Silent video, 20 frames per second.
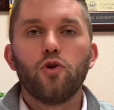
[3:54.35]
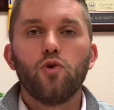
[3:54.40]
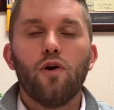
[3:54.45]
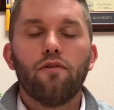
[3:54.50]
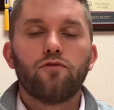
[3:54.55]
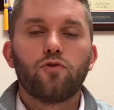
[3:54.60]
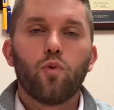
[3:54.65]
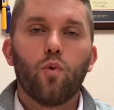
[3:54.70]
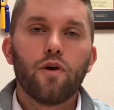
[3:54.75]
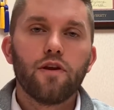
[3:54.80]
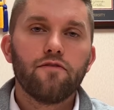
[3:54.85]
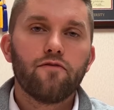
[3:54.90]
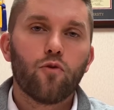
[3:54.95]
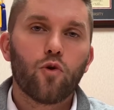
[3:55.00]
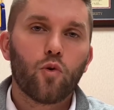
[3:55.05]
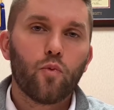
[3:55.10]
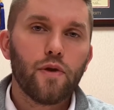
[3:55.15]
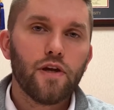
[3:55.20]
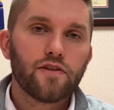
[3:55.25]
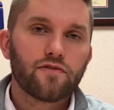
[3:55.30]
you have
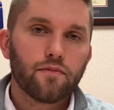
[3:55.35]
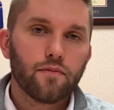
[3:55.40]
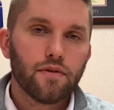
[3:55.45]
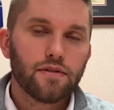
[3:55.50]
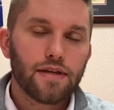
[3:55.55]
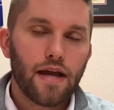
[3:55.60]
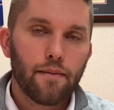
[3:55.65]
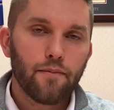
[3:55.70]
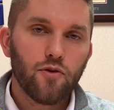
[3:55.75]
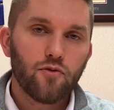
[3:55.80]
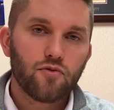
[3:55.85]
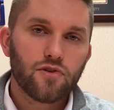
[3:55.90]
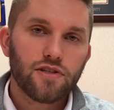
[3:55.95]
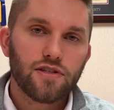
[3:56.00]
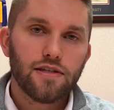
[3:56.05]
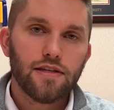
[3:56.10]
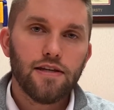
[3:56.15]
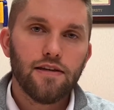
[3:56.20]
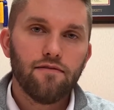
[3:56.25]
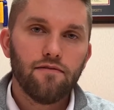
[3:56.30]
24 weeks from the time you
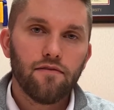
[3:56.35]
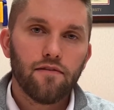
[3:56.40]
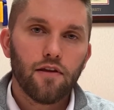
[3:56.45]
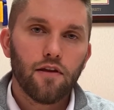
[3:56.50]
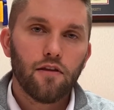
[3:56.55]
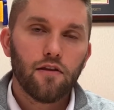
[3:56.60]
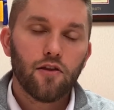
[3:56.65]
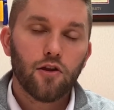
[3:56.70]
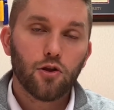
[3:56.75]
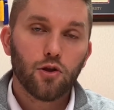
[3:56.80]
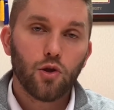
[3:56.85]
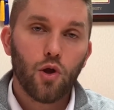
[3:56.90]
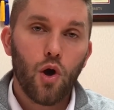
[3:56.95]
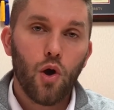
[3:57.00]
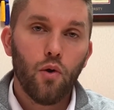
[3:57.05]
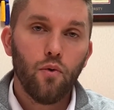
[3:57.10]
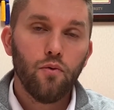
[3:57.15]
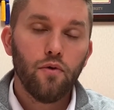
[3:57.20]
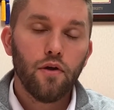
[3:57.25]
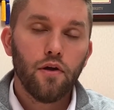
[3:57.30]
receive the
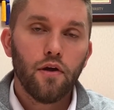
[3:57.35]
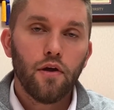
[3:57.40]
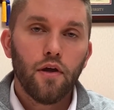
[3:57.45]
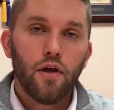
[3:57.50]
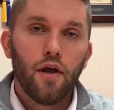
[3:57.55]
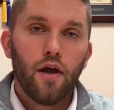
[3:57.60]
loan